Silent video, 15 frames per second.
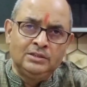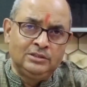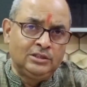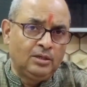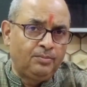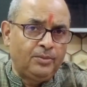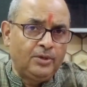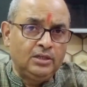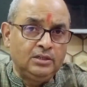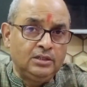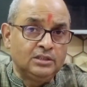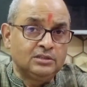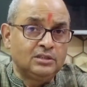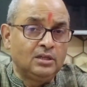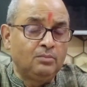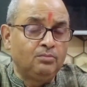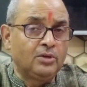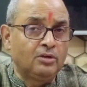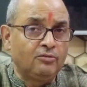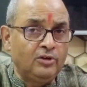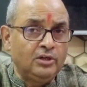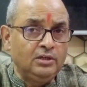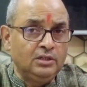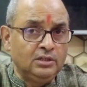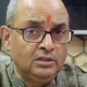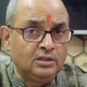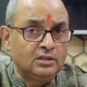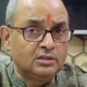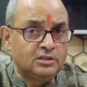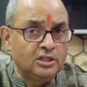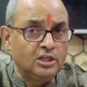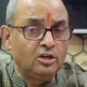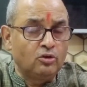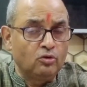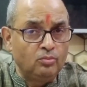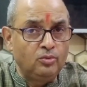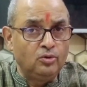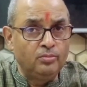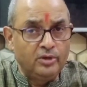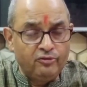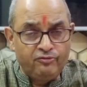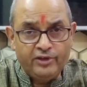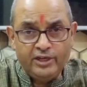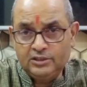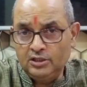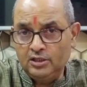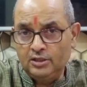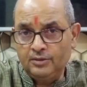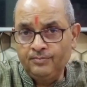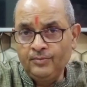Japan is number one industrial robo manufacturer,